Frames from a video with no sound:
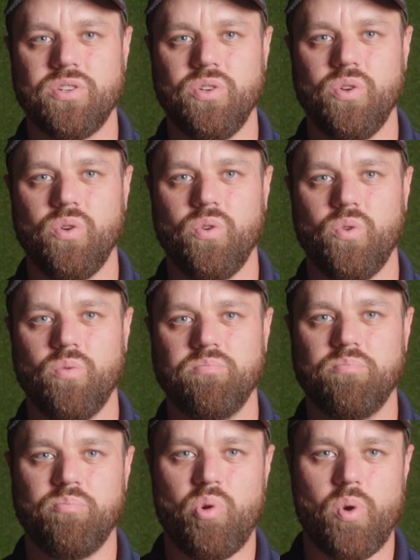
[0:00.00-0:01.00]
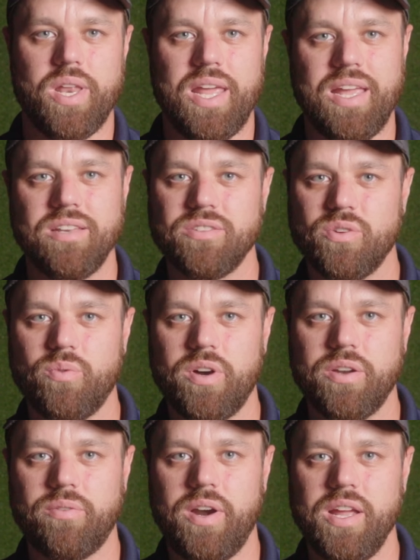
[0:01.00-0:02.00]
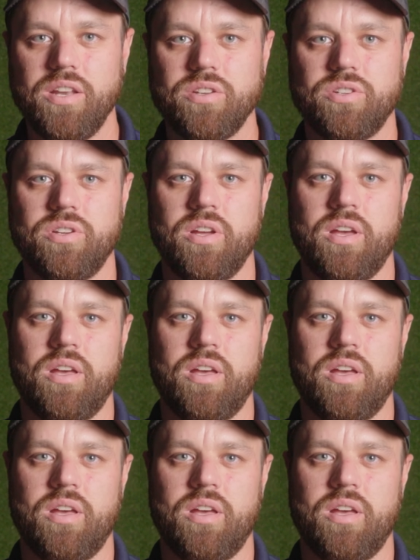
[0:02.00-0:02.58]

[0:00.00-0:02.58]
to 0.8:1 range,